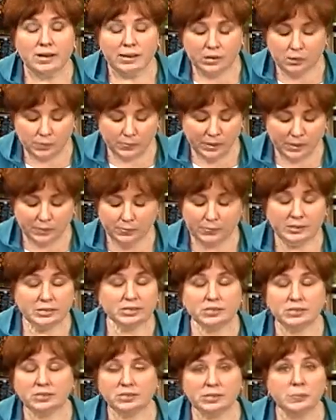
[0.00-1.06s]
And you may be
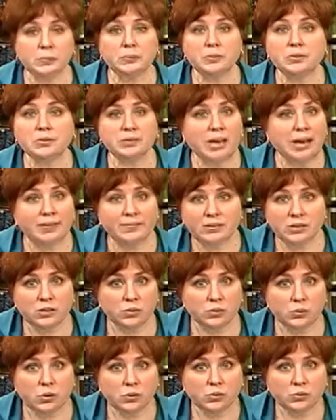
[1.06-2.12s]
just as simple as having
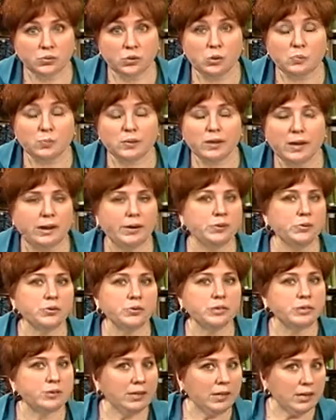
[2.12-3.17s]
the wrong throat plate
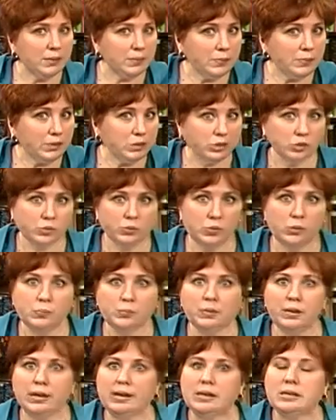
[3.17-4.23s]
or a damaged
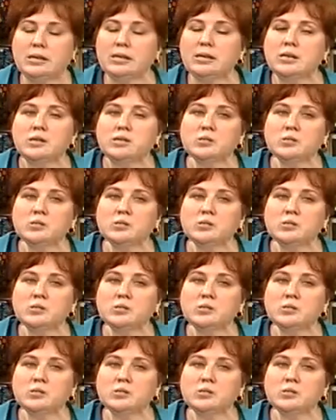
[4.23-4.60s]
throat plate.